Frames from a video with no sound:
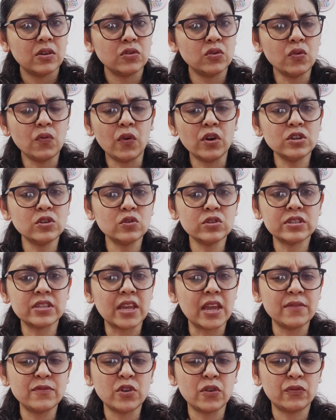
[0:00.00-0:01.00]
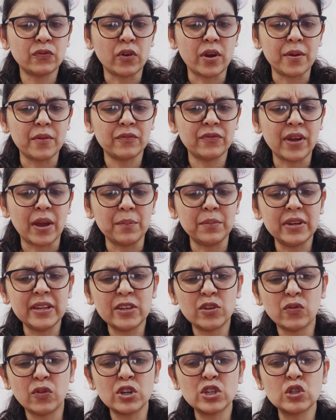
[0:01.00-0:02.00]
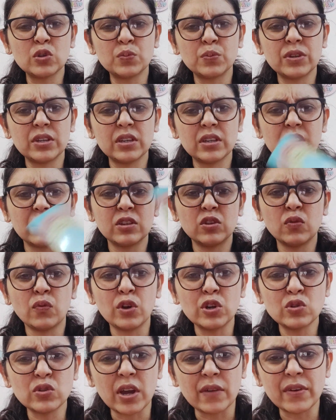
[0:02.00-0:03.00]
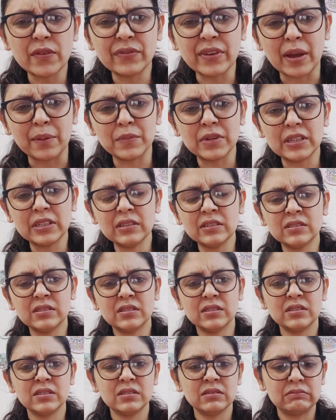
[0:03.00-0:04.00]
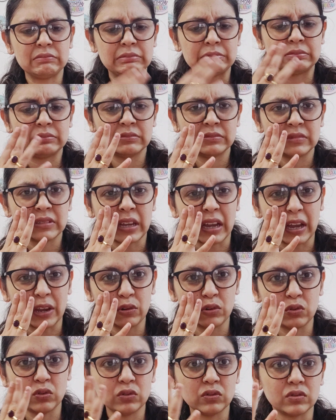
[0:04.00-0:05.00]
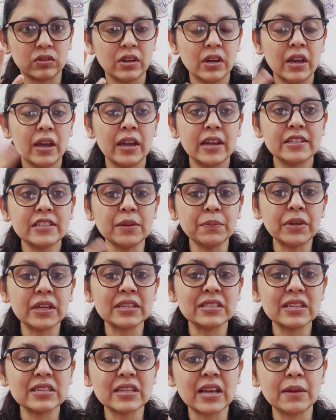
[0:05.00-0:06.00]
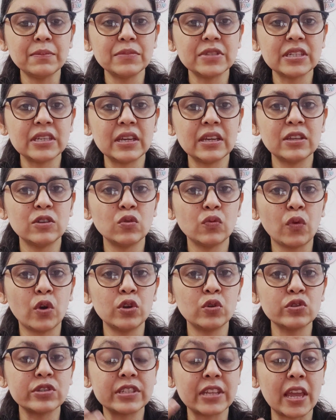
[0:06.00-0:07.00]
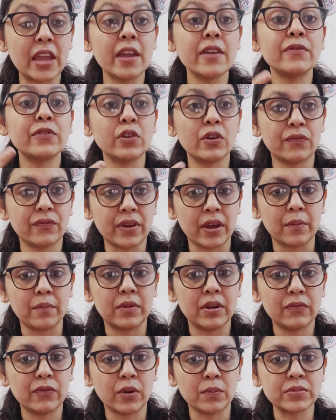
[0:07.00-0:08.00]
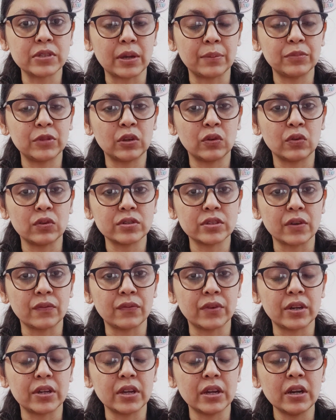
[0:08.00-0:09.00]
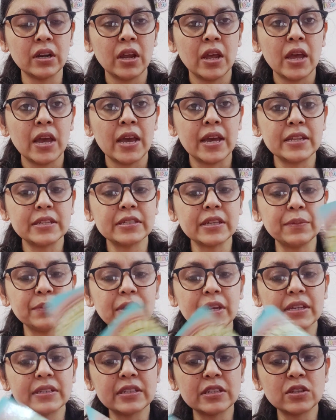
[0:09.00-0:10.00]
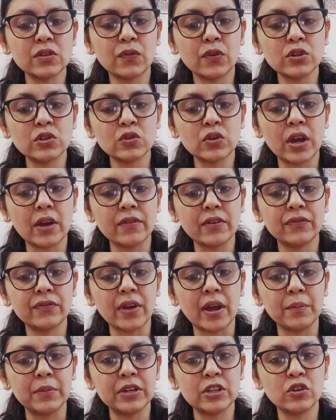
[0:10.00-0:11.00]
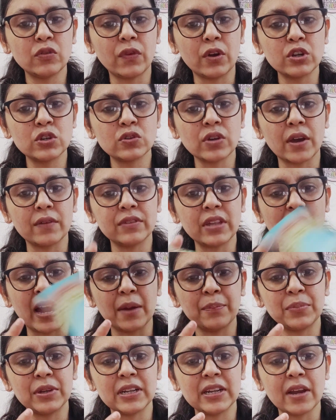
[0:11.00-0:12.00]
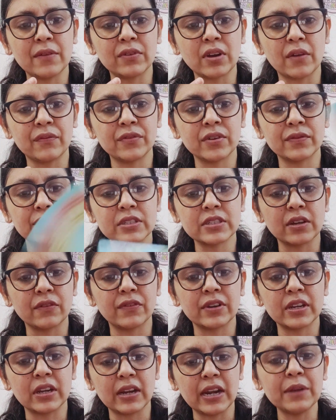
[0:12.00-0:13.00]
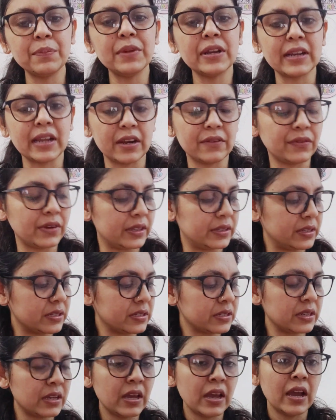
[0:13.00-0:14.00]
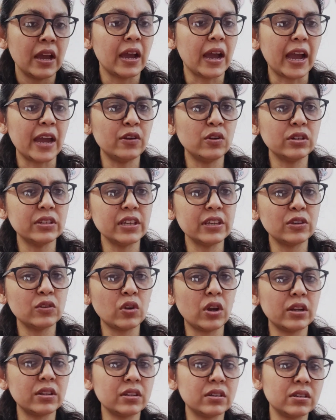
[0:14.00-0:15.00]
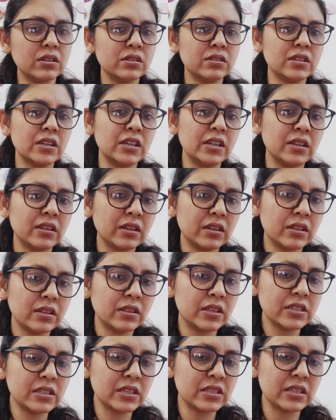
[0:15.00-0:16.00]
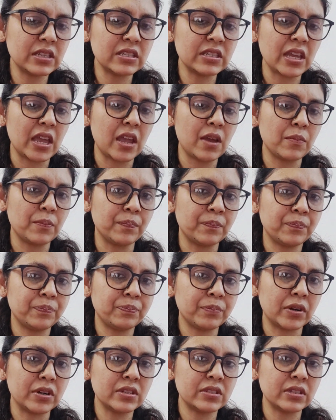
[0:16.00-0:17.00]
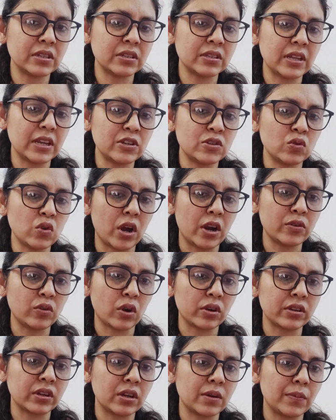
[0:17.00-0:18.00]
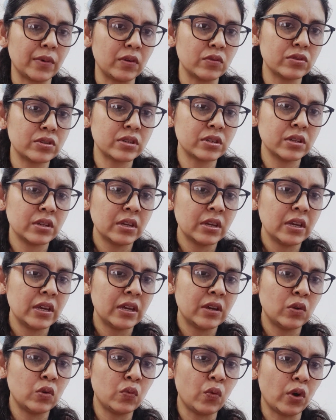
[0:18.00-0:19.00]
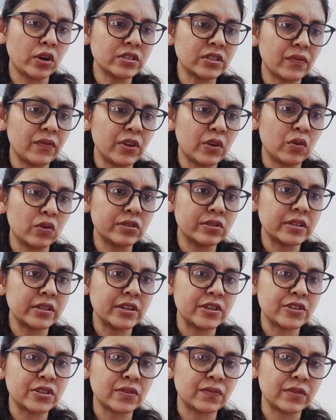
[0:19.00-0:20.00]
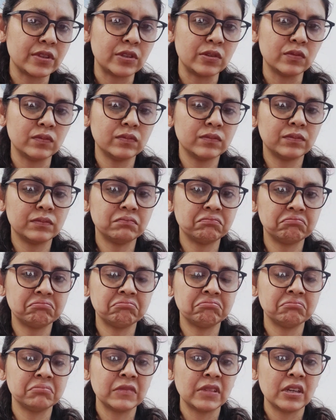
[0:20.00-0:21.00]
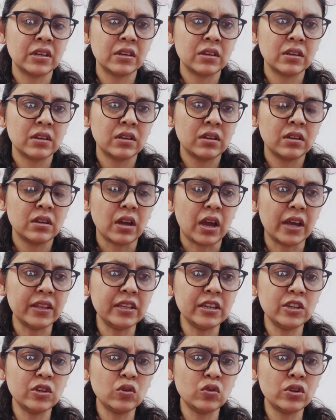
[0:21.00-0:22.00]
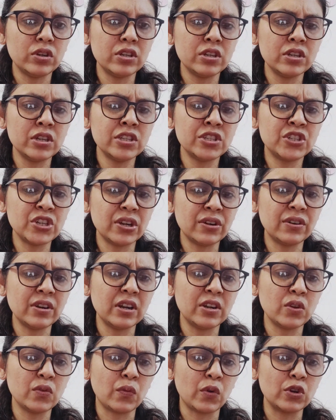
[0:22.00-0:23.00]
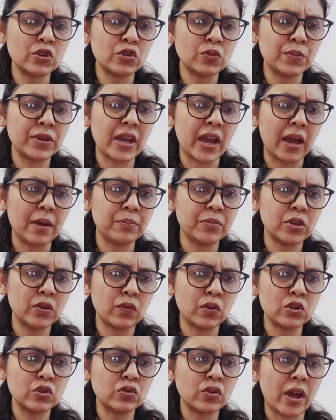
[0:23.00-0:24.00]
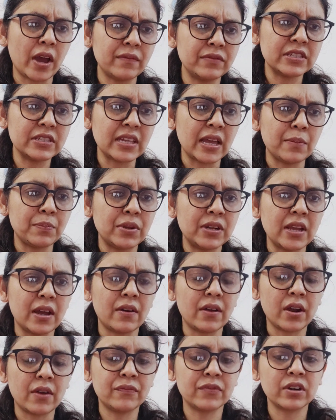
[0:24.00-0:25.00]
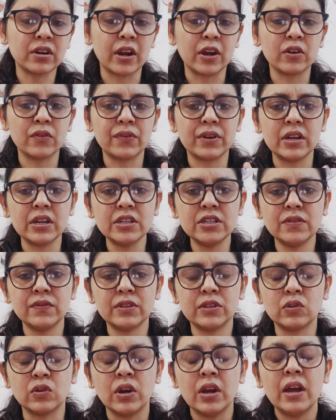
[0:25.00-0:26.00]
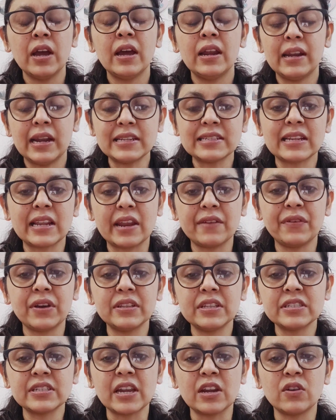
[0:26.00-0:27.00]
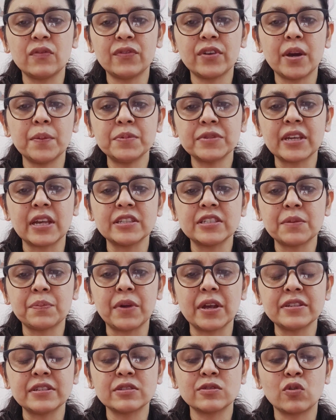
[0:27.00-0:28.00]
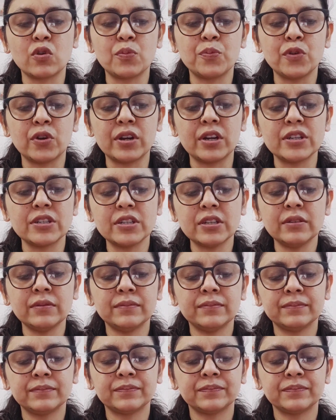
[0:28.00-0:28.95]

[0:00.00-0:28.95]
You want to save your family? You want to have a family? I don't know. In some cases, I'm seeing you want to save your family from something or someone here. In some cases, you want to have a family. You want to have the happily ever after with someone here. Let me clarify this. I don't think you are this is the same person that you are talking about who wants a reconciliation with you. I think you, in general, you want to be happy. You want to this happily ever after kind of energy with you. Let's clarify this. Ten of Cups, Cancer, Pisces, Scorpio energy.